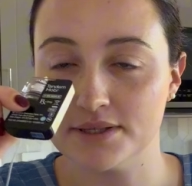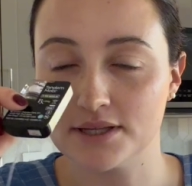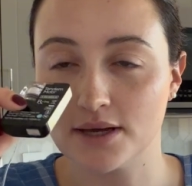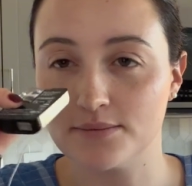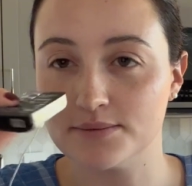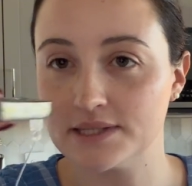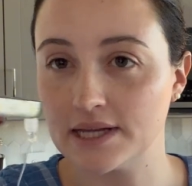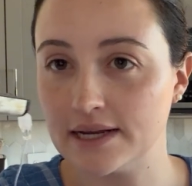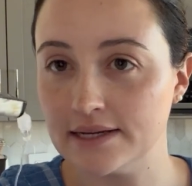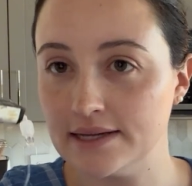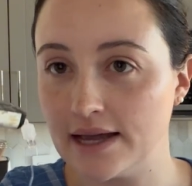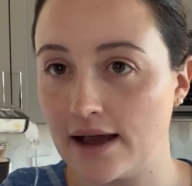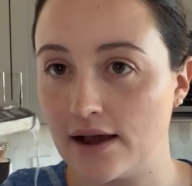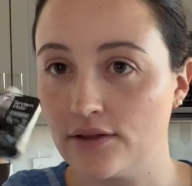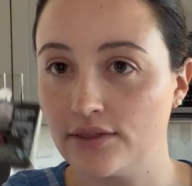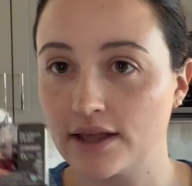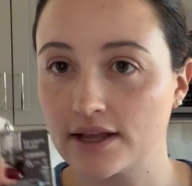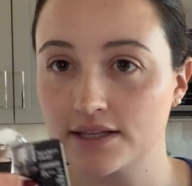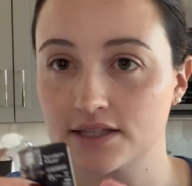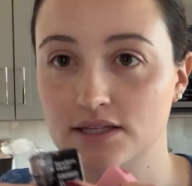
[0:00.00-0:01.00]
upside down.
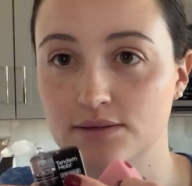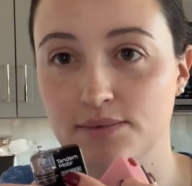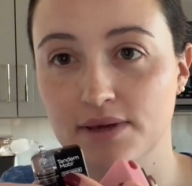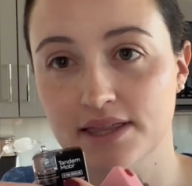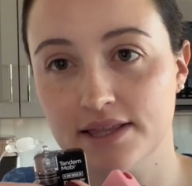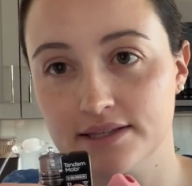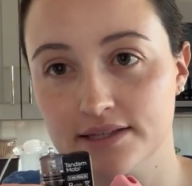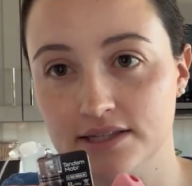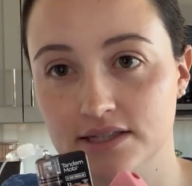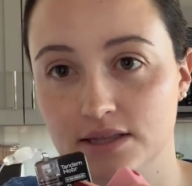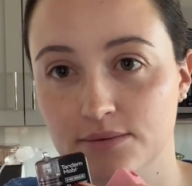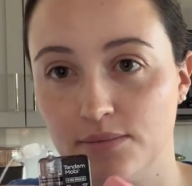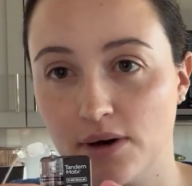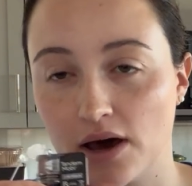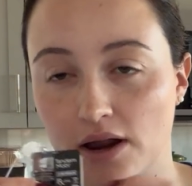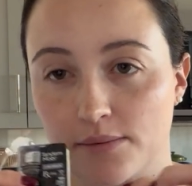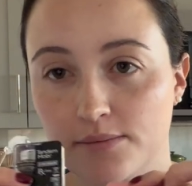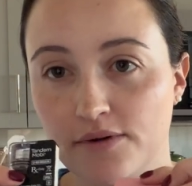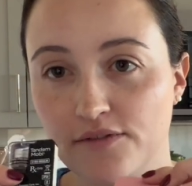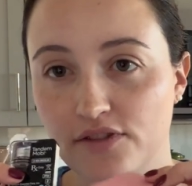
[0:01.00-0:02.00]
Like, to me, this is the
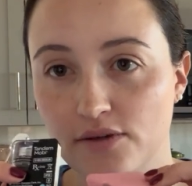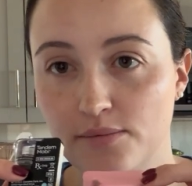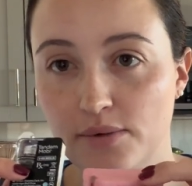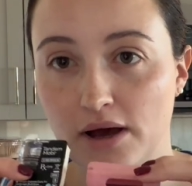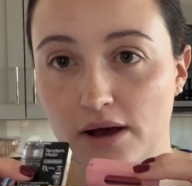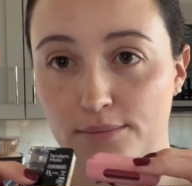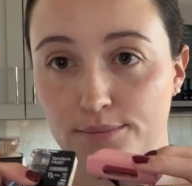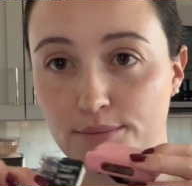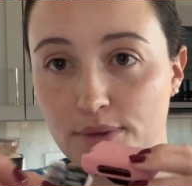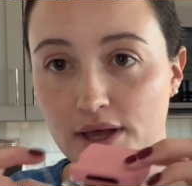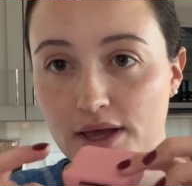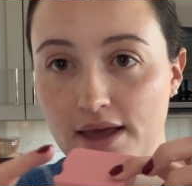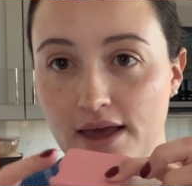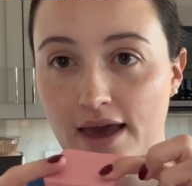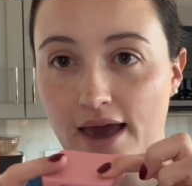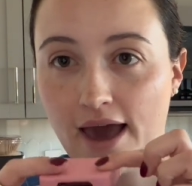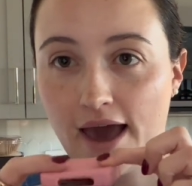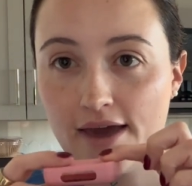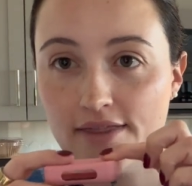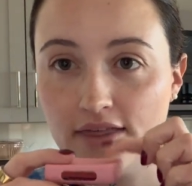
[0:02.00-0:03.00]
bottom of the pump,
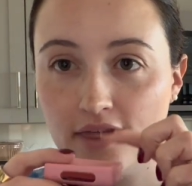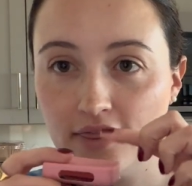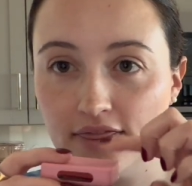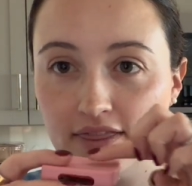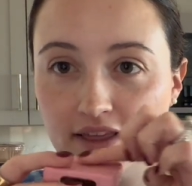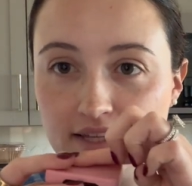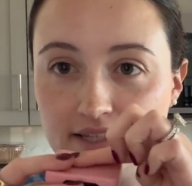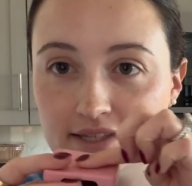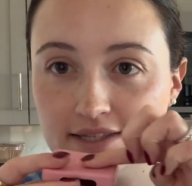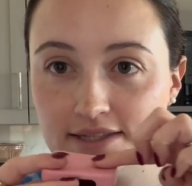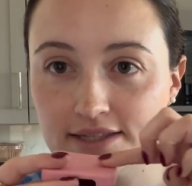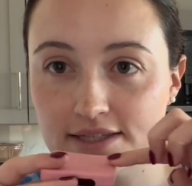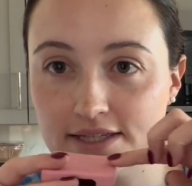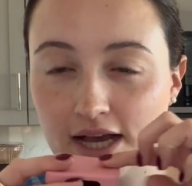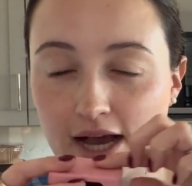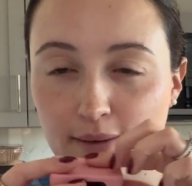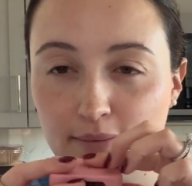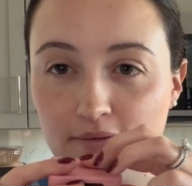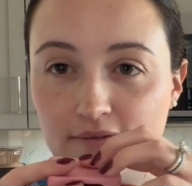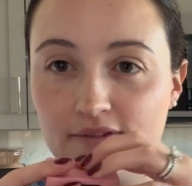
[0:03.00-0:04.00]
and then this is the
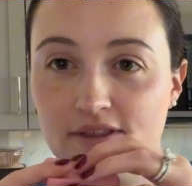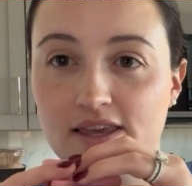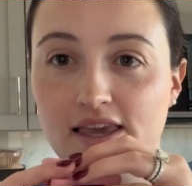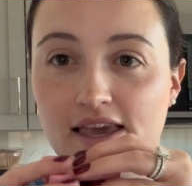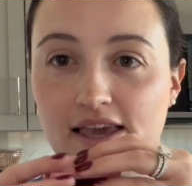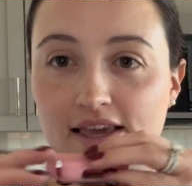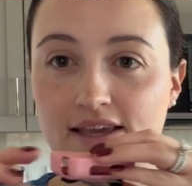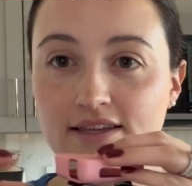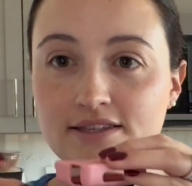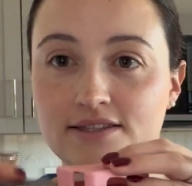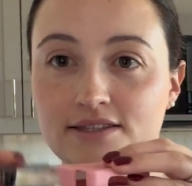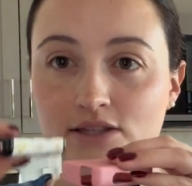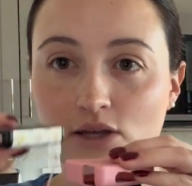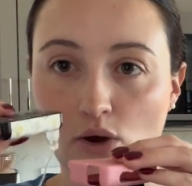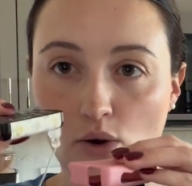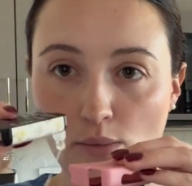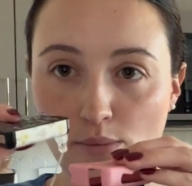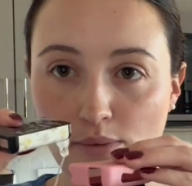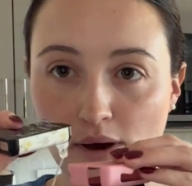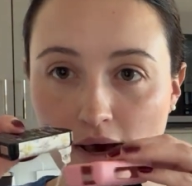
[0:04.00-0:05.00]
top of the case.
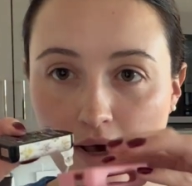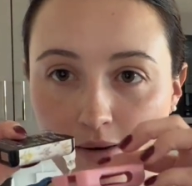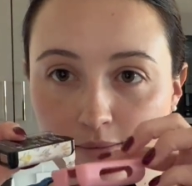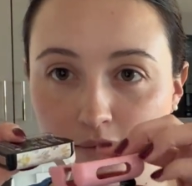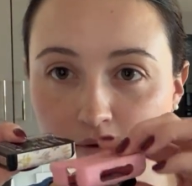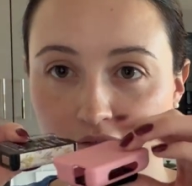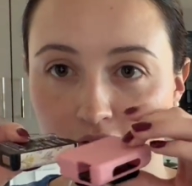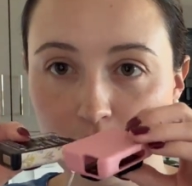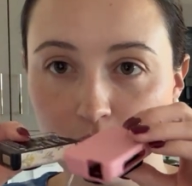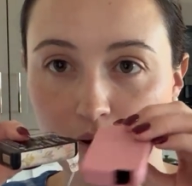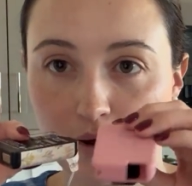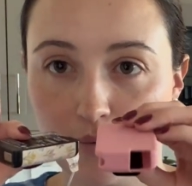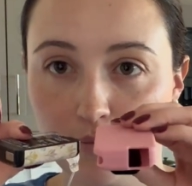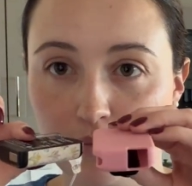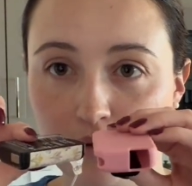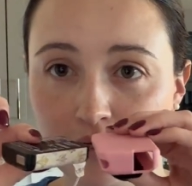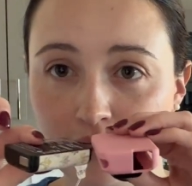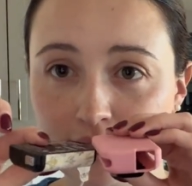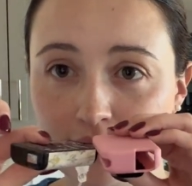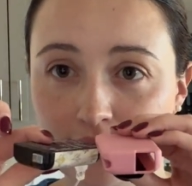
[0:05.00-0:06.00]
So bottom of the pump
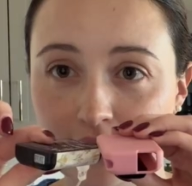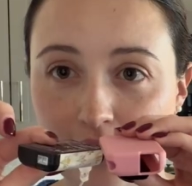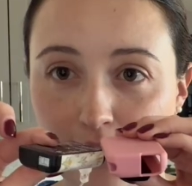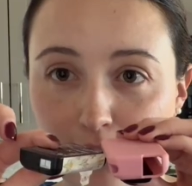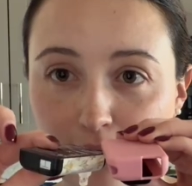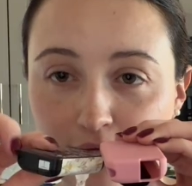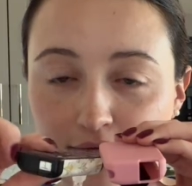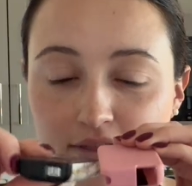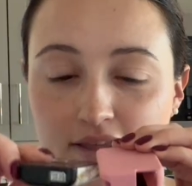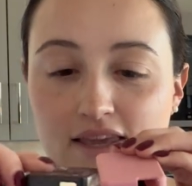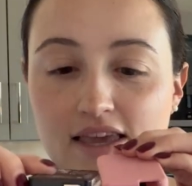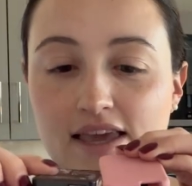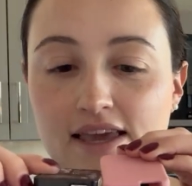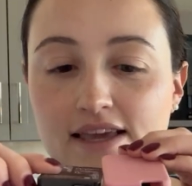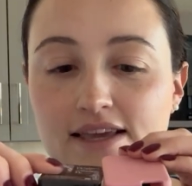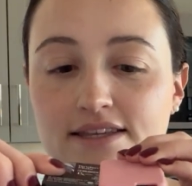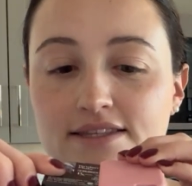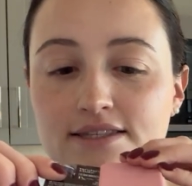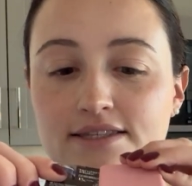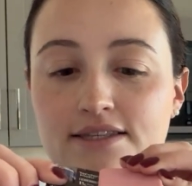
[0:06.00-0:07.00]
to top of the
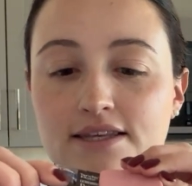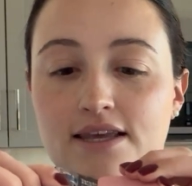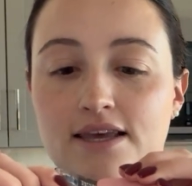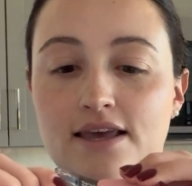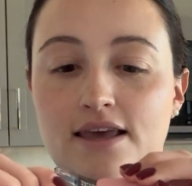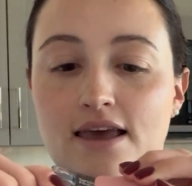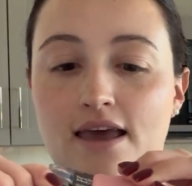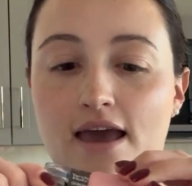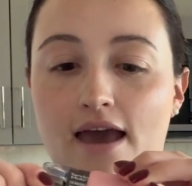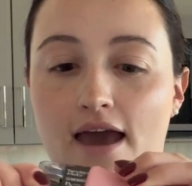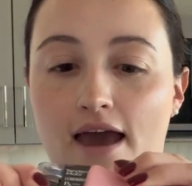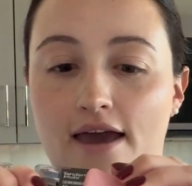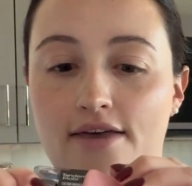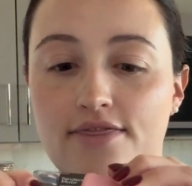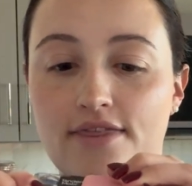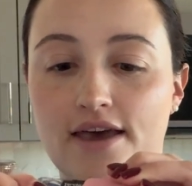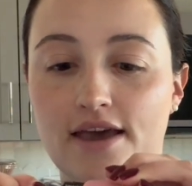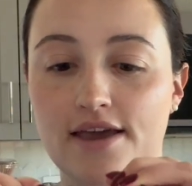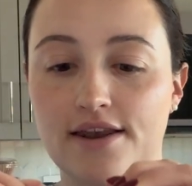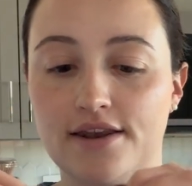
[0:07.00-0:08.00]
case, and
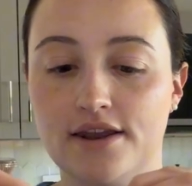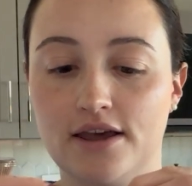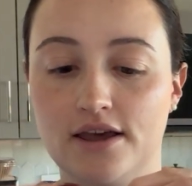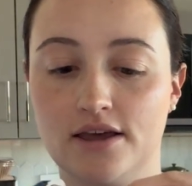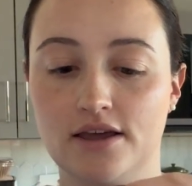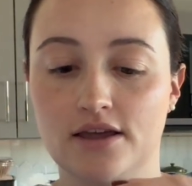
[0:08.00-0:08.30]
then